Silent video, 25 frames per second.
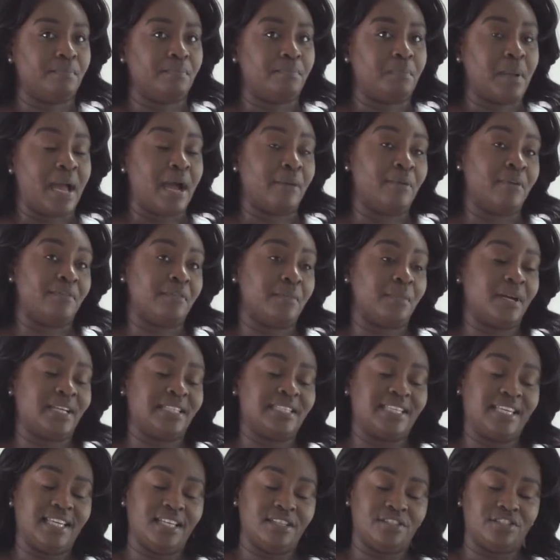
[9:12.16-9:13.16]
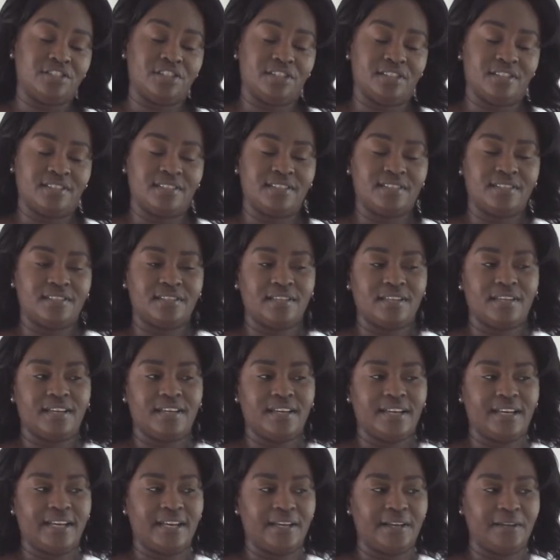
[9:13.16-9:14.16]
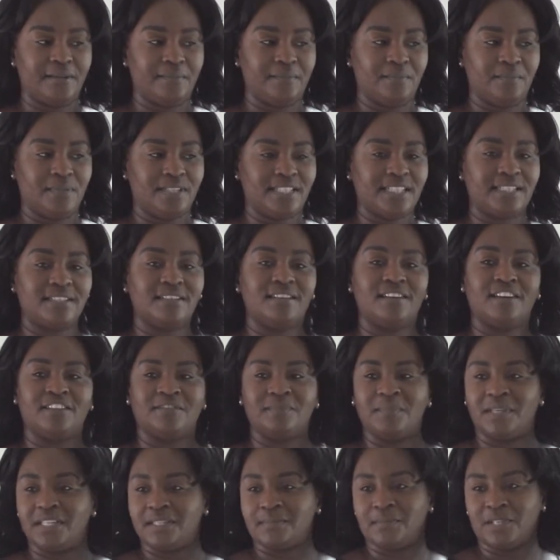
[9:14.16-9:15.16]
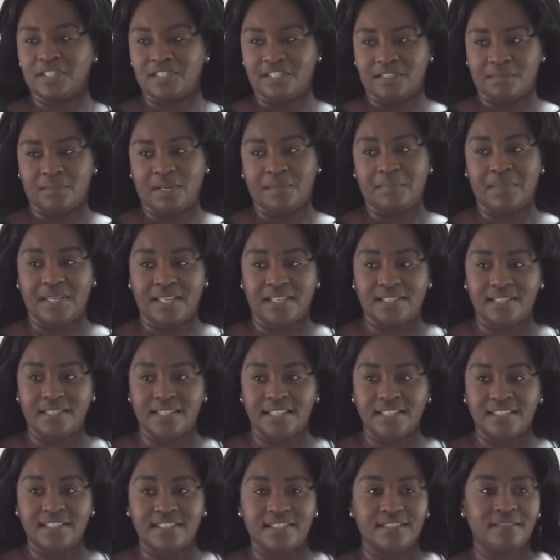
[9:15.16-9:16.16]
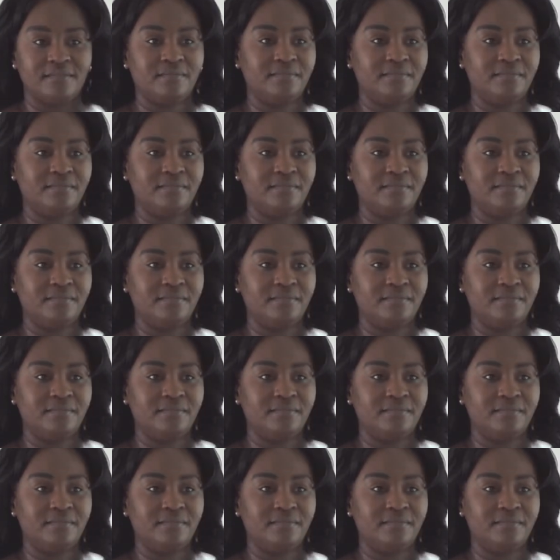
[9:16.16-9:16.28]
However, my teachers didn't love me as much as my peers did.